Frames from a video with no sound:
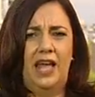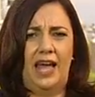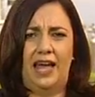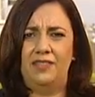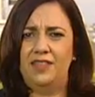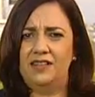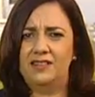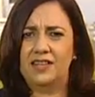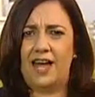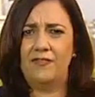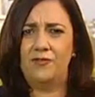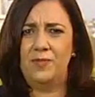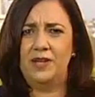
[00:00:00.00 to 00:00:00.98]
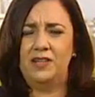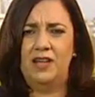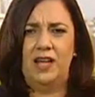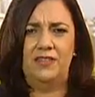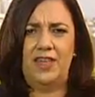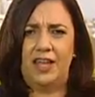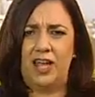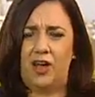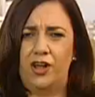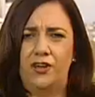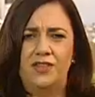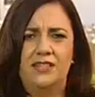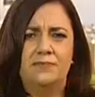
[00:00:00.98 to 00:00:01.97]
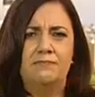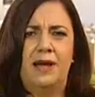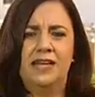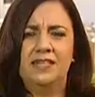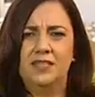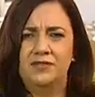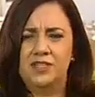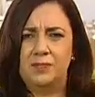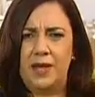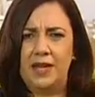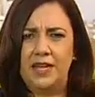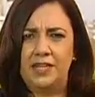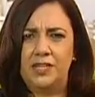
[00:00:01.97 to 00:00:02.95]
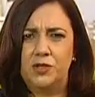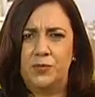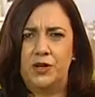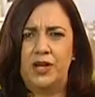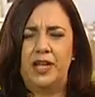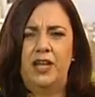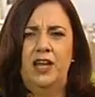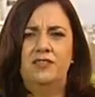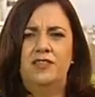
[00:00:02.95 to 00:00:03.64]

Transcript: And this government, they're going on this massive spending spree.